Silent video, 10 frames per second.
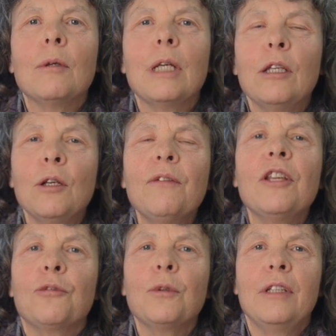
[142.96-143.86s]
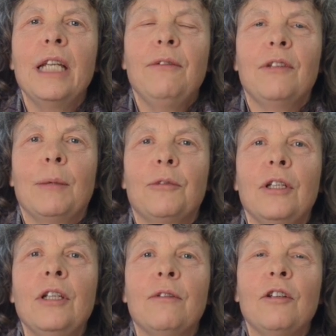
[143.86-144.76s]
A lot of this was left up
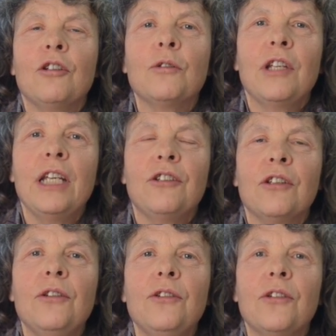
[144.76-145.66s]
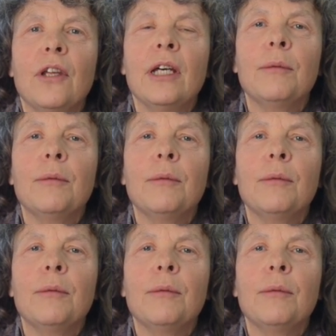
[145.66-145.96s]
to individual teachers.